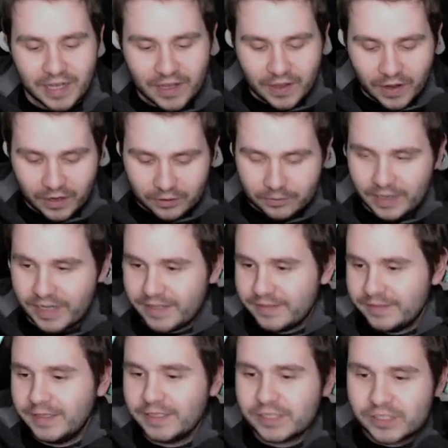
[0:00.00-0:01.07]
All right,
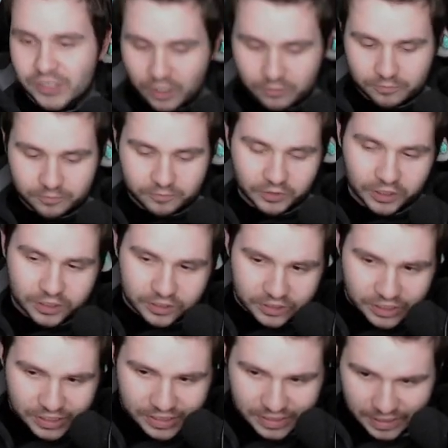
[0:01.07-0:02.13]
so we're going to
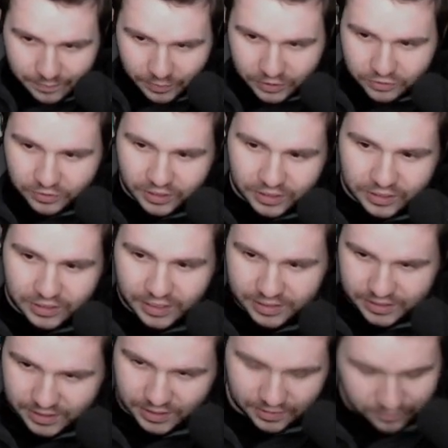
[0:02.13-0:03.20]
just keep on doing the
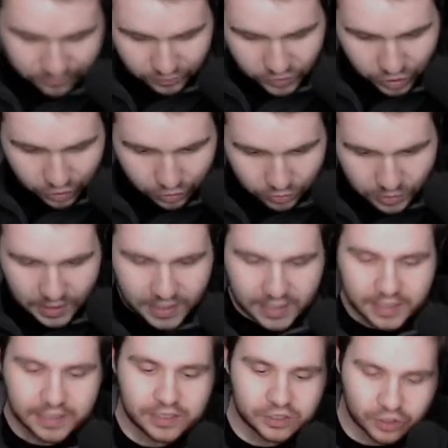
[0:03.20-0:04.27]
next 2,
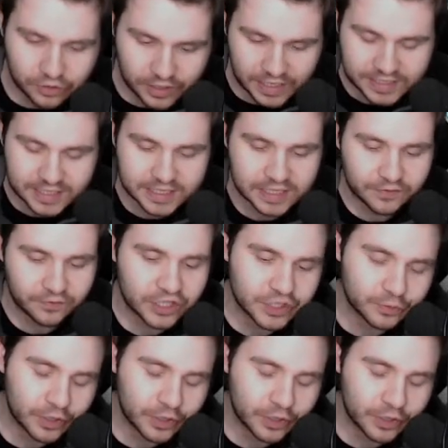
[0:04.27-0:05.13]
so you guys can see friendship